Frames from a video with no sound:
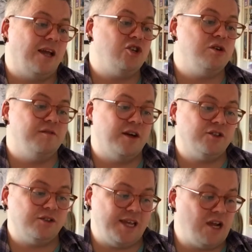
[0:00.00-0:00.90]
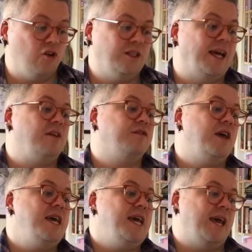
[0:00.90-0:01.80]
and universal take on life
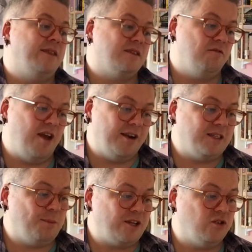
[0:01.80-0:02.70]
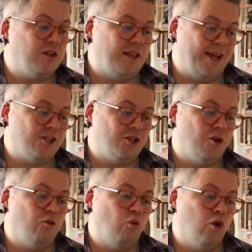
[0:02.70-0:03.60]
in this very special collection
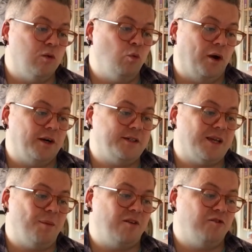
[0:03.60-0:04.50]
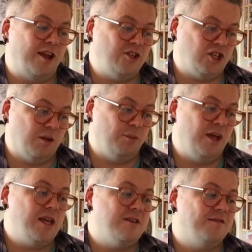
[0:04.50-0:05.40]
of warm words about friendship,
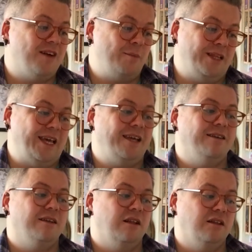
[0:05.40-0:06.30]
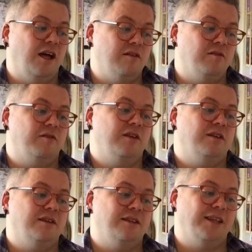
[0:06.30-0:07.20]
family, love,
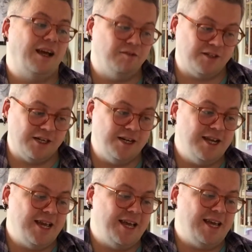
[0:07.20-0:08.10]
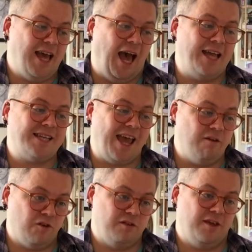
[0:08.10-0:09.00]
laughter, and
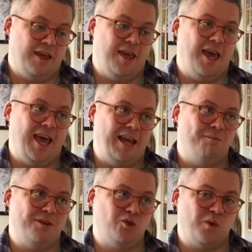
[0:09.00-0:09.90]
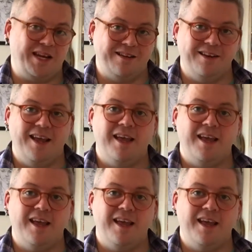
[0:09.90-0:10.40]
everything in between.